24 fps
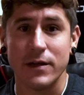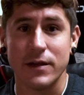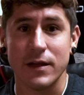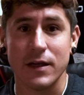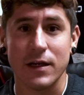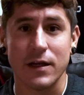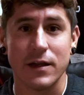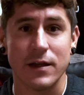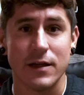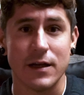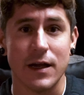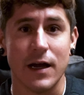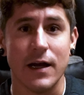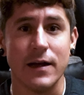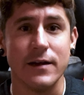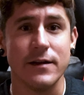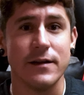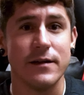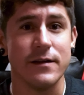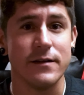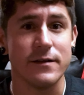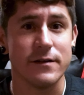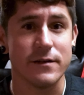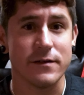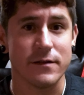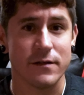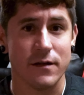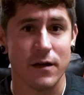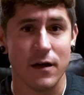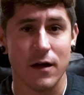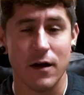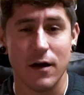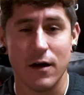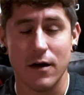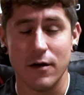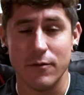Think of the 90s,
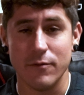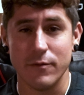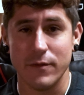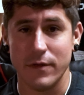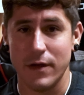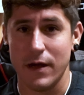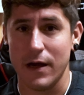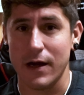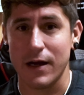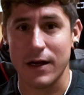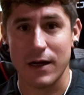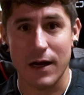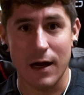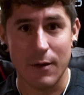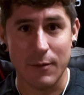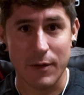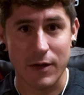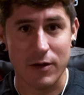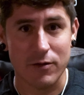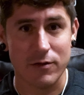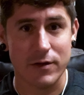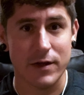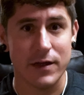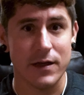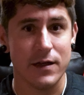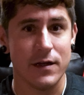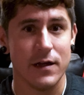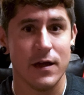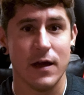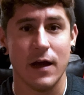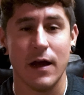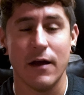economically,